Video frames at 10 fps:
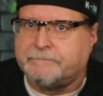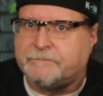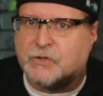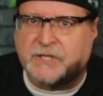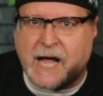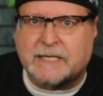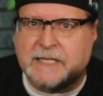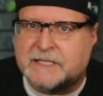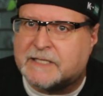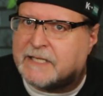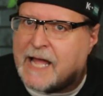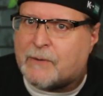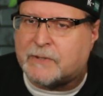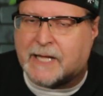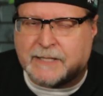You've got to listen to that
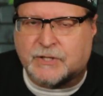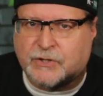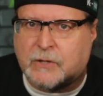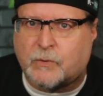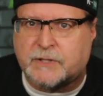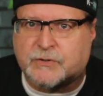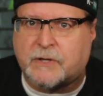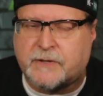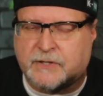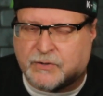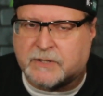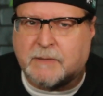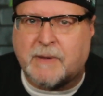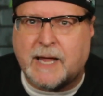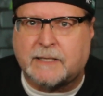one. That's a good one. It's on
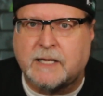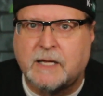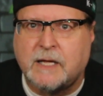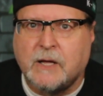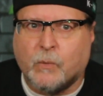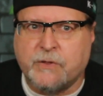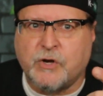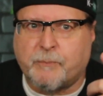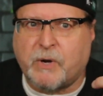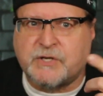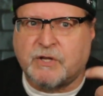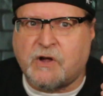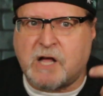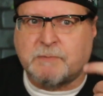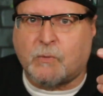demand, whether you're preaching the
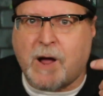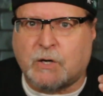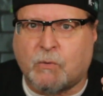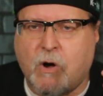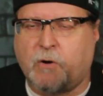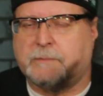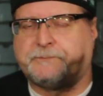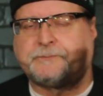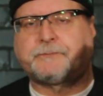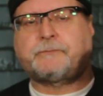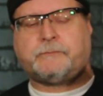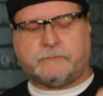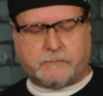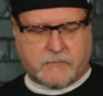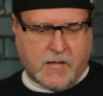gospel right or wrong.
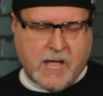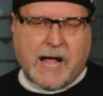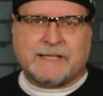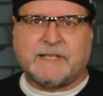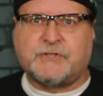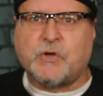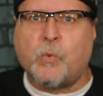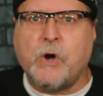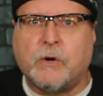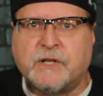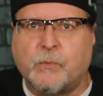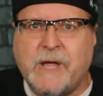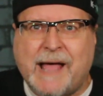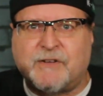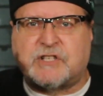I said, so we
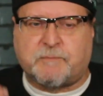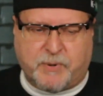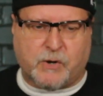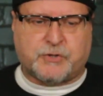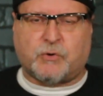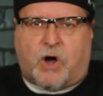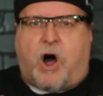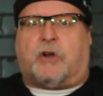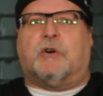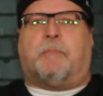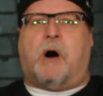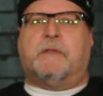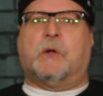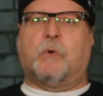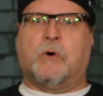have a spiritual Autobahn
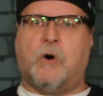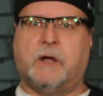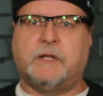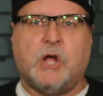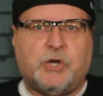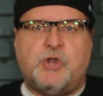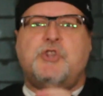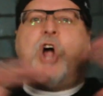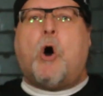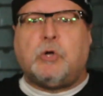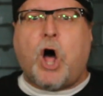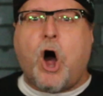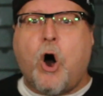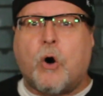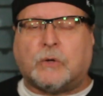that we're on. No
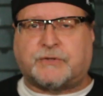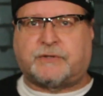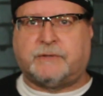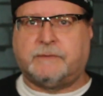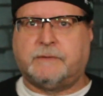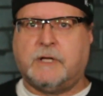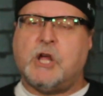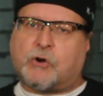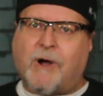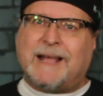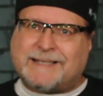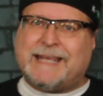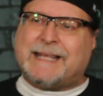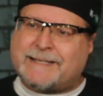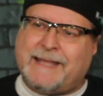laws. Christ
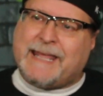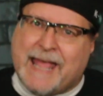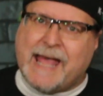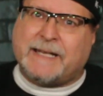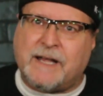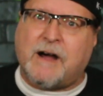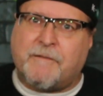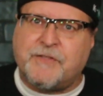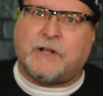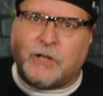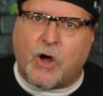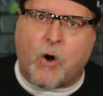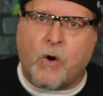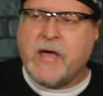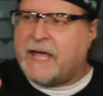is the end of the
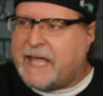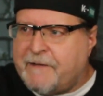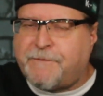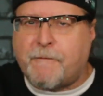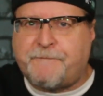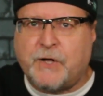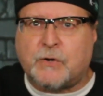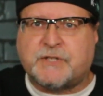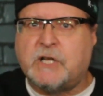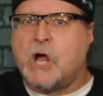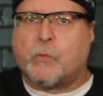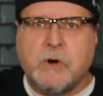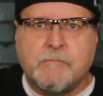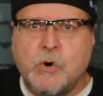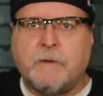law. He fulfills it,
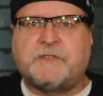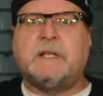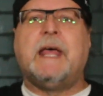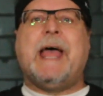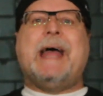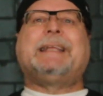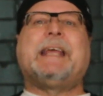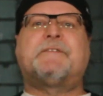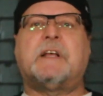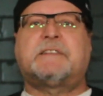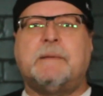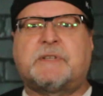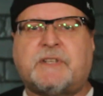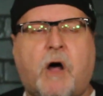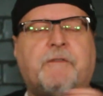removes it, and gives us
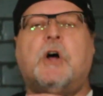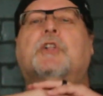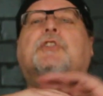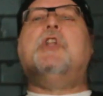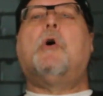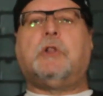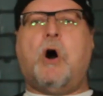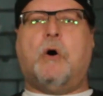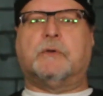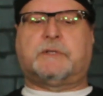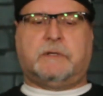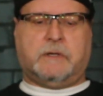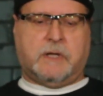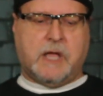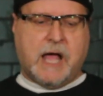Himself. No laws.
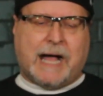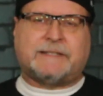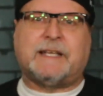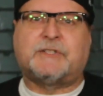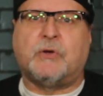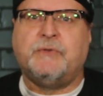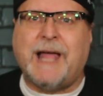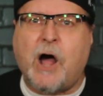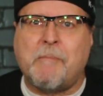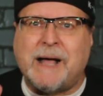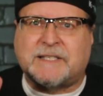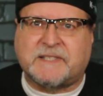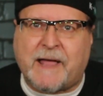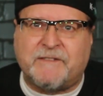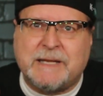I said, so now my
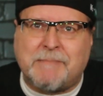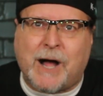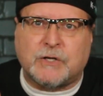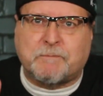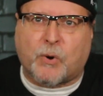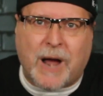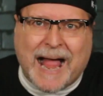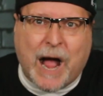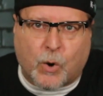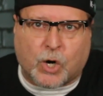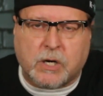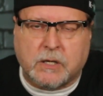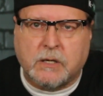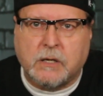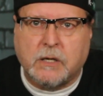70 miles per hour
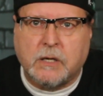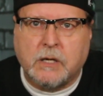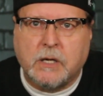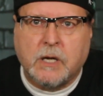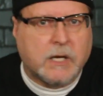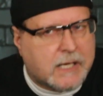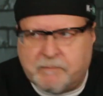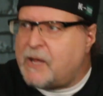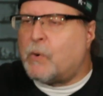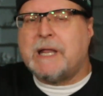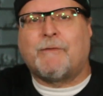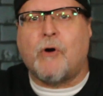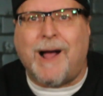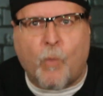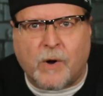can be whatever
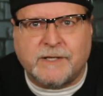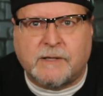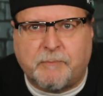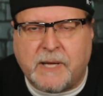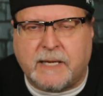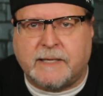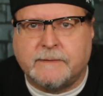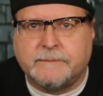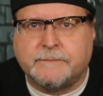I want it to be.